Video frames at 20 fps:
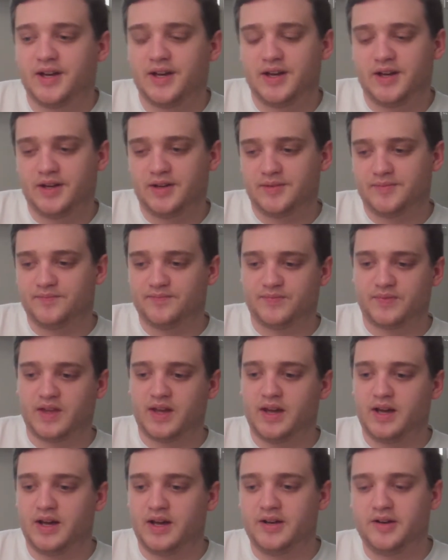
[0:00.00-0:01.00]
Um,
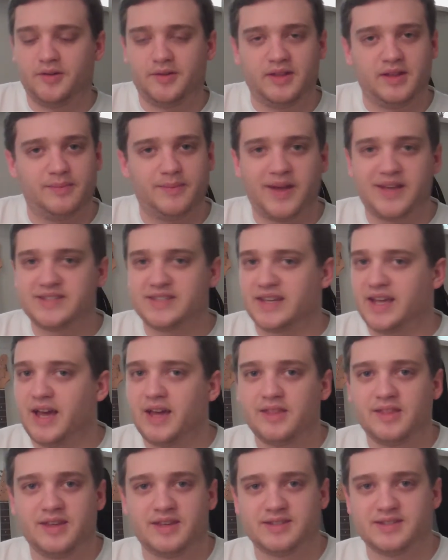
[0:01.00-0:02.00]
I know The Amazing
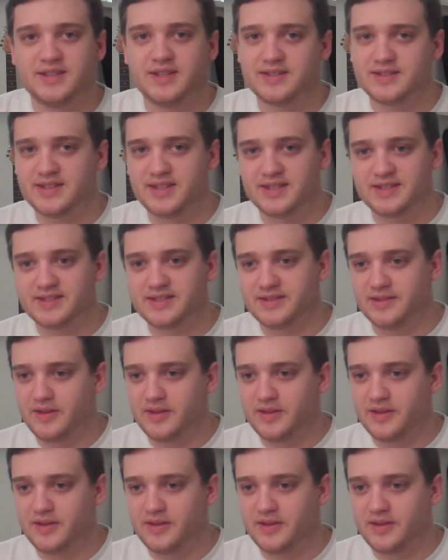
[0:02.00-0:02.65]
Atheist does this.